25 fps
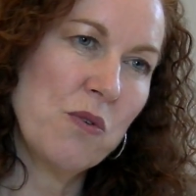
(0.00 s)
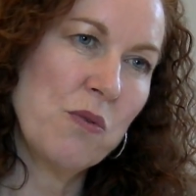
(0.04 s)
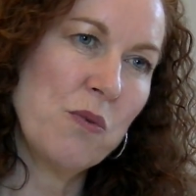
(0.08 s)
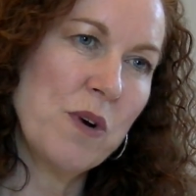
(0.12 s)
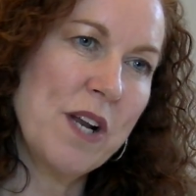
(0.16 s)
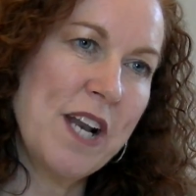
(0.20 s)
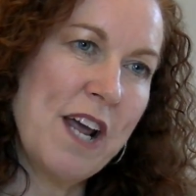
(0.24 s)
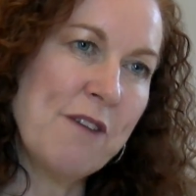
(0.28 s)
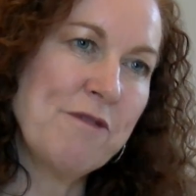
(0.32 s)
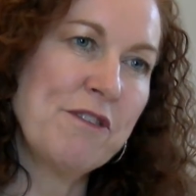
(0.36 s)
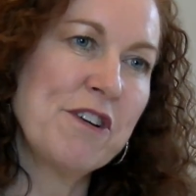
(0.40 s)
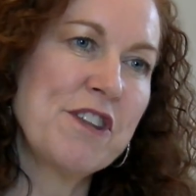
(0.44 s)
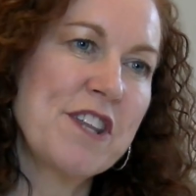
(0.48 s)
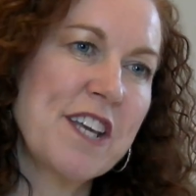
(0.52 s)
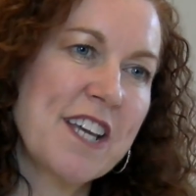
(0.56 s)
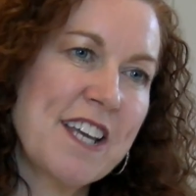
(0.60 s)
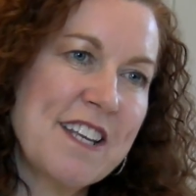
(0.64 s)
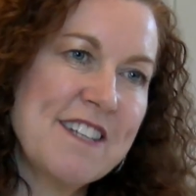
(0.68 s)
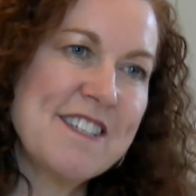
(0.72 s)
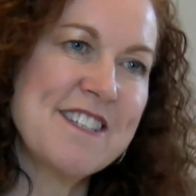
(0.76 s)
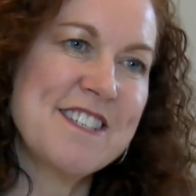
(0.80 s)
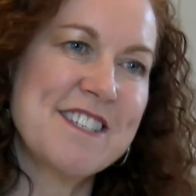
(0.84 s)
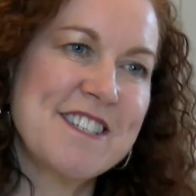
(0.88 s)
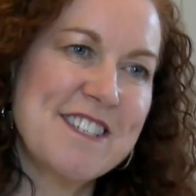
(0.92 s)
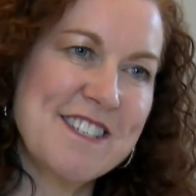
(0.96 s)
everything
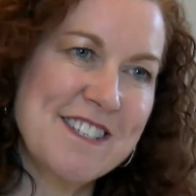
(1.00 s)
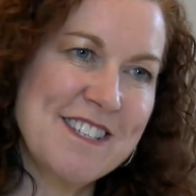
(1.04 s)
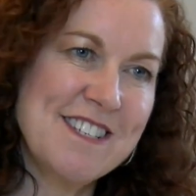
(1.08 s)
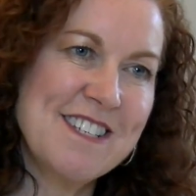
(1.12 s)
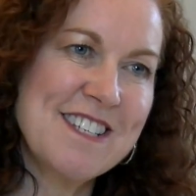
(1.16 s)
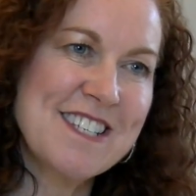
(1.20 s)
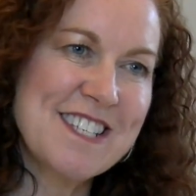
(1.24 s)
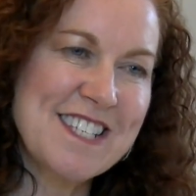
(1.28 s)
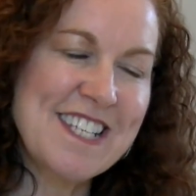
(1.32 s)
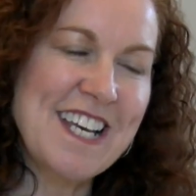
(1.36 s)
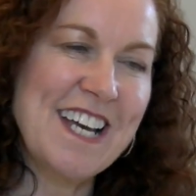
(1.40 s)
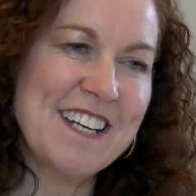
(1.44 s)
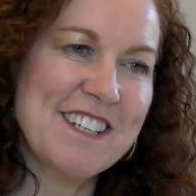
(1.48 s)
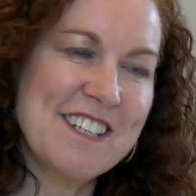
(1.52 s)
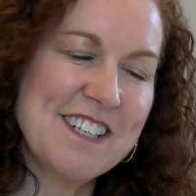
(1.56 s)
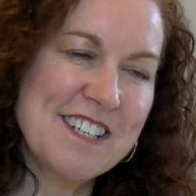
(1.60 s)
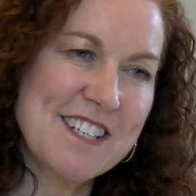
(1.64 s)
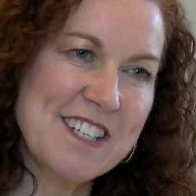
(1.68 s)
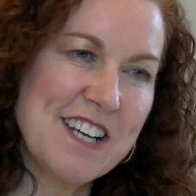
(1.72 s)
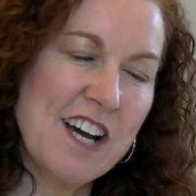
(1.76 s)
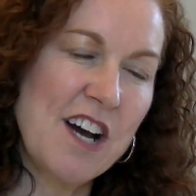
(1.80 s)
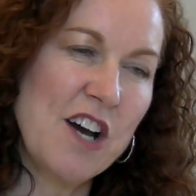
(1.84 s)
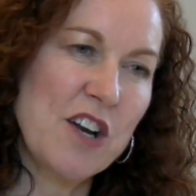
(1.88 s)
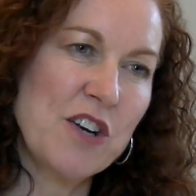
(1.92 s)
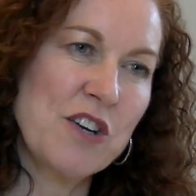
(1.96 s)
is said
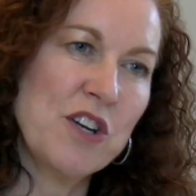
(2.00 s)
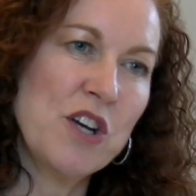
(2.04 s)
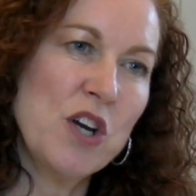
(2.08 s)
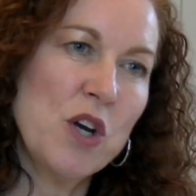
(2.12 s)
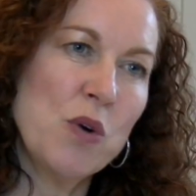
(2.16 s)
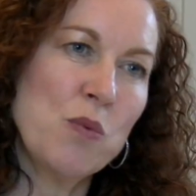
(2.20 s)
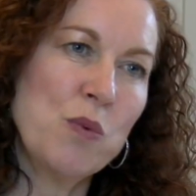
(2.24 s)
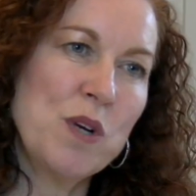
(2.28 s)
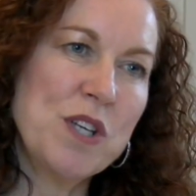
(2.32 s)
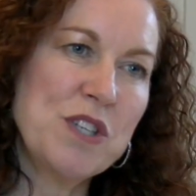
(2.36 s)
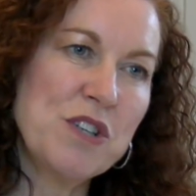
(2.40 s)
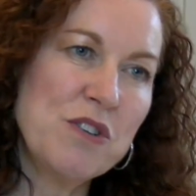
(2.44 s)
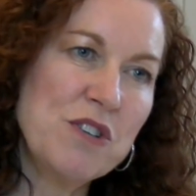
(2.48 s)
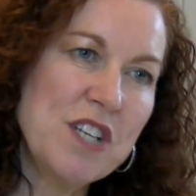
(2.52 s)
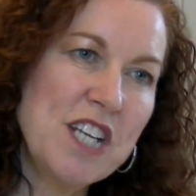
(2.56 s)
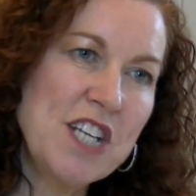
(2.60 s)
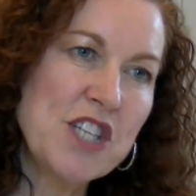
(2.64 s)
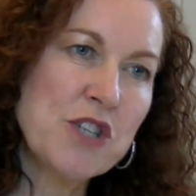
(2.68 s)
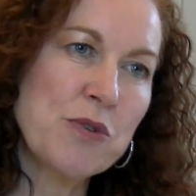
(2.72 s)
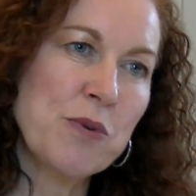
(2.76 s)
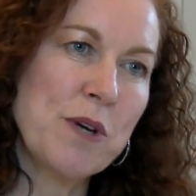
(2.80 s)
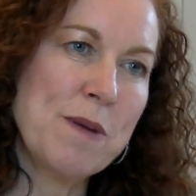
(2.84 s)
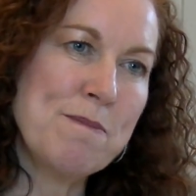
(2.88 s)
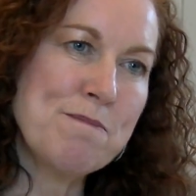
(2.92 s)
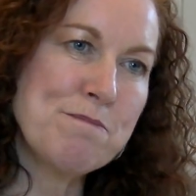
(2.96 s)
and done, we do need
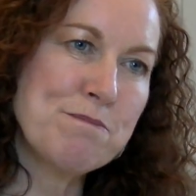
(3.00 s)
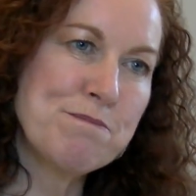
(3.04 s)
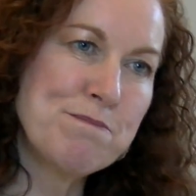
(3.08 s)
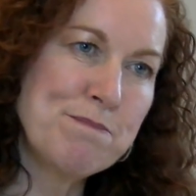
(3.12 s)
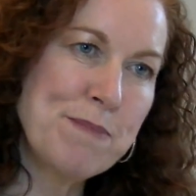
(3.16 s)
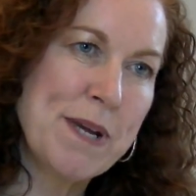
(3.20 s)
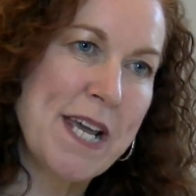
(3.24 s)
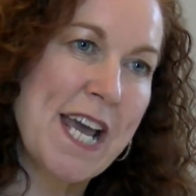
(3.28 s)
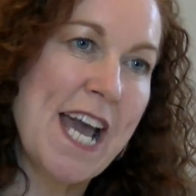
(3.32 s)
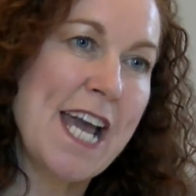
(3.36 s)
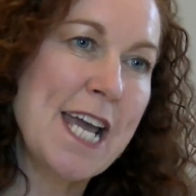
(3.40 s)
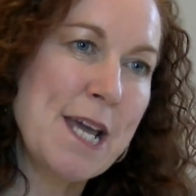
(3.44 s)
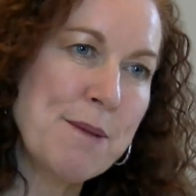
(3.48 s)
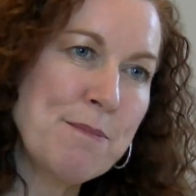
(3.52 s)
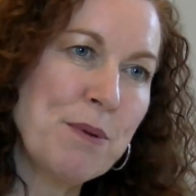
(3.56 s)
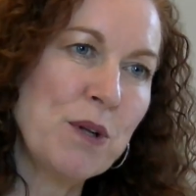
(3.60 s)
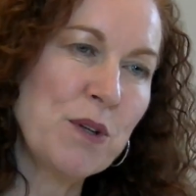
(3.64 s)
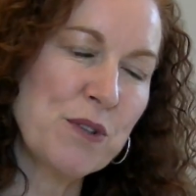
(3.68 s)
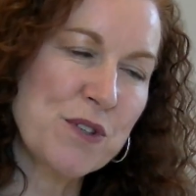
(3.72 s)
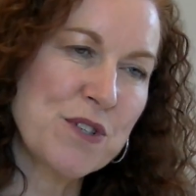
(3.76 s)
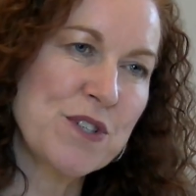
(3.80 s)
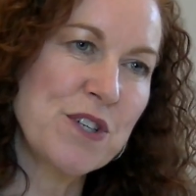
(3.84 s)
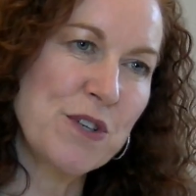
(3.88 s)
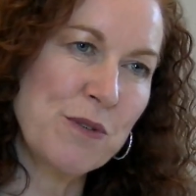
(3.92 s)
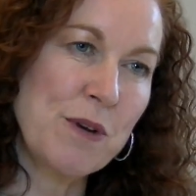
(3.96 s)
to be
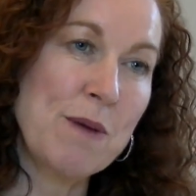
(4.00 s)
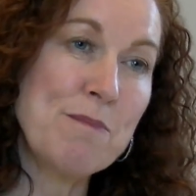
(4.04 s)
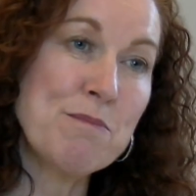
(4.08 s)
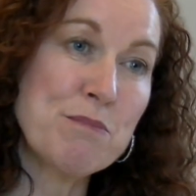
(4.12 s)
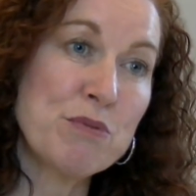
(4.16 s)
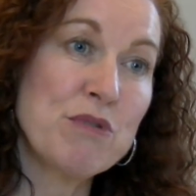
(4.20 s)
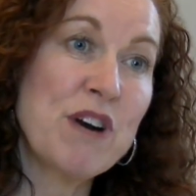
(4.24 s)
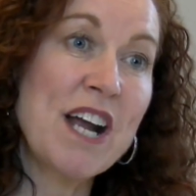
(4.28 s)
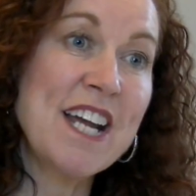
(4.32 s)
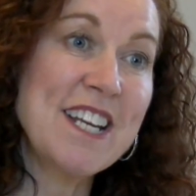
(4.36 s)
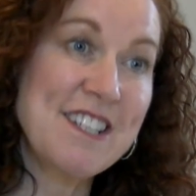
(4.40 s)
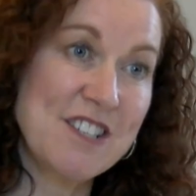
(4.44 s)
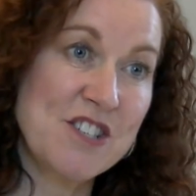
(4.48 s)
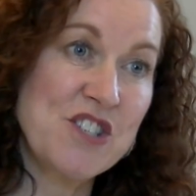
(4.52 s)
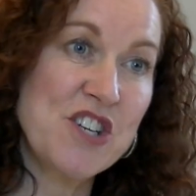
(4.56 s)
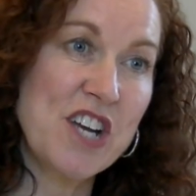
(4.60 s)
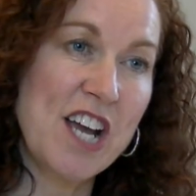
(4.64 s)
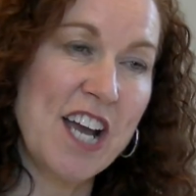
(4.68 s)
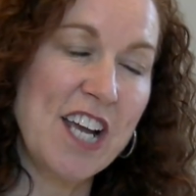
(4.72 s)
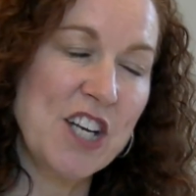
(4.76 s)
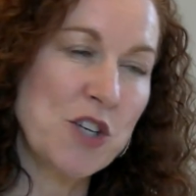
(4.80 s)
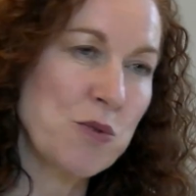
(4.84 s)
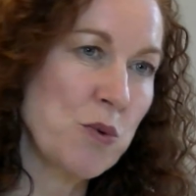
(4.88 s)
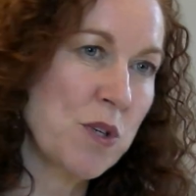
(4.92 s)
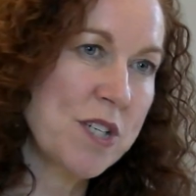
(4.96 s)
able to embrace
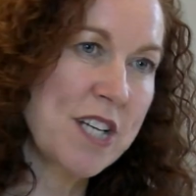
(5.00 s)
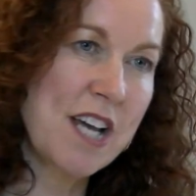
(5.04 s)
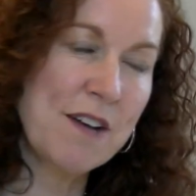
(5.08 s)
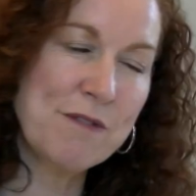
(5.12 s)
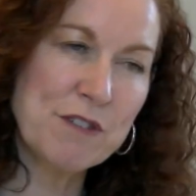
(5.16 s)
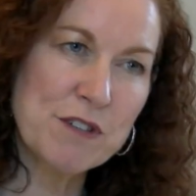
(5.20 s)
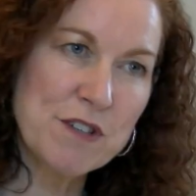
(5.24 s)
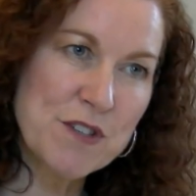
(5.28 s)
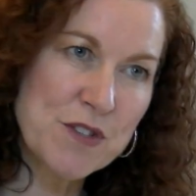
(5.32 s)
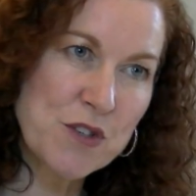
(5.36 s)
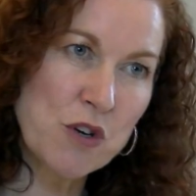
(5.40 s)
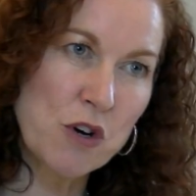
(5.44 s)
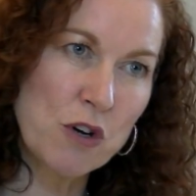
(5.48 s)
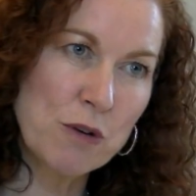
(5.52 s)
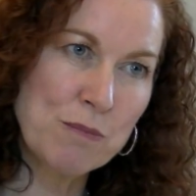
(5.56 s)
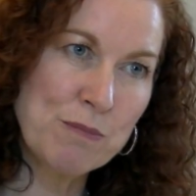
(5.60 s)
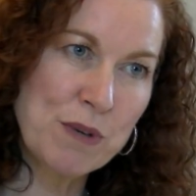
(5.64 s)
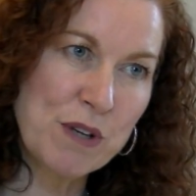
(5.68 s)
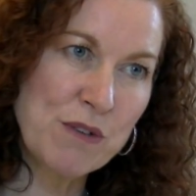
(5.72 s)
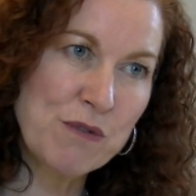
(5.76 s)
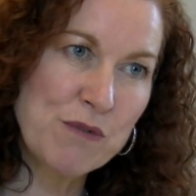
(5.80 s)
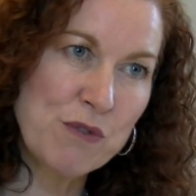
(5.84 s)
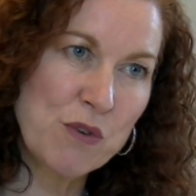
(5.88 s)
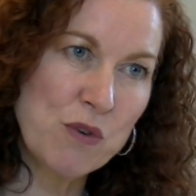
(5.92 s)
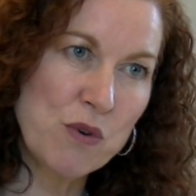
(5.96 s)
change, whatever has gone
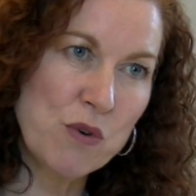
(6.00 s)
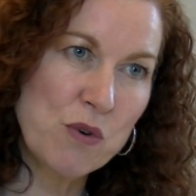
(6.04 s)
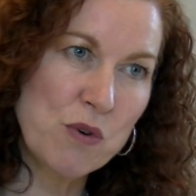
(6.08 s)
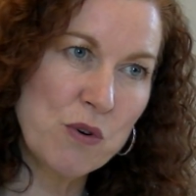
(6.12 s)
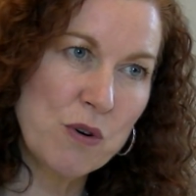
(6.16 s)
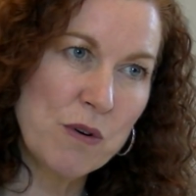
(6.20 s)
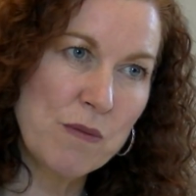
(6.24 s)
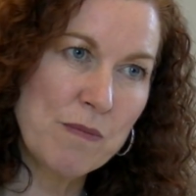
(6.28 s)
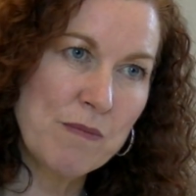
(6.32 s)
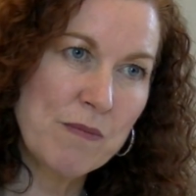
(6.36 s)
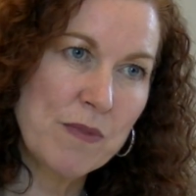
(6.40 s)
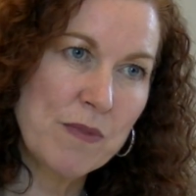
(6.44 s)
before.